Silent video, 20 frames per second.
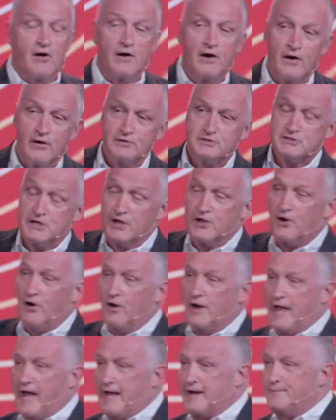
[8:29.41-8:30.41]
or, or she
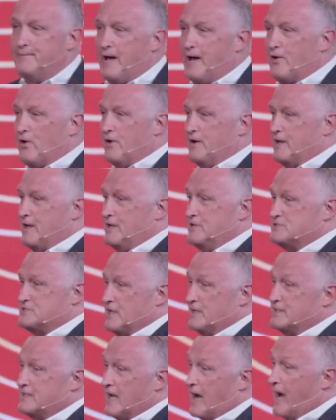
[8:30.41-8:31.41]
called Adam out on it. He
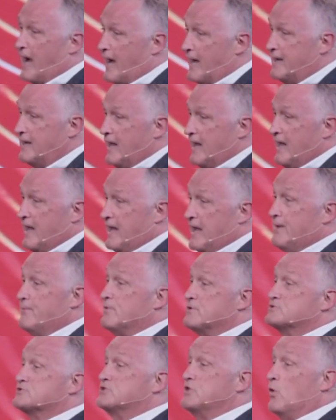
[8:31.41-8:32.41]
said, God, it
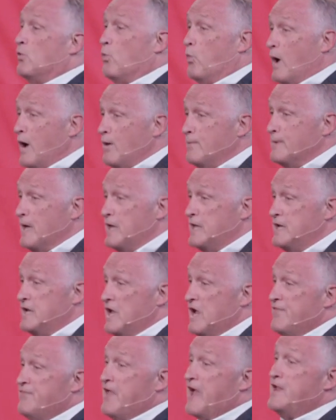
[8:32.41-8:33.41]
was the woman
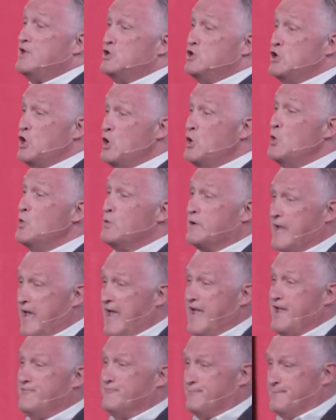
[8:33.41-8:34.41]
that you
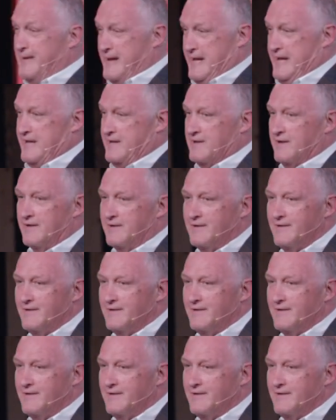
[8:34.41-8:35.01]
gave me.